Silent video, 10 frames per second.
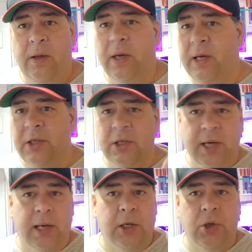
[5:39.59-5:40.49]
You can just
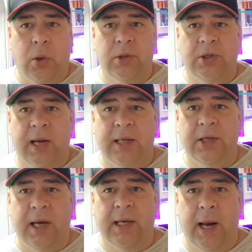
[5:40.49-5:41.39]
get it and
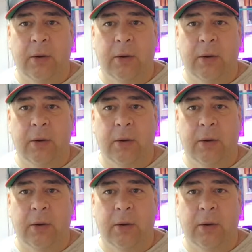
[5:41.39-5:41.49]
check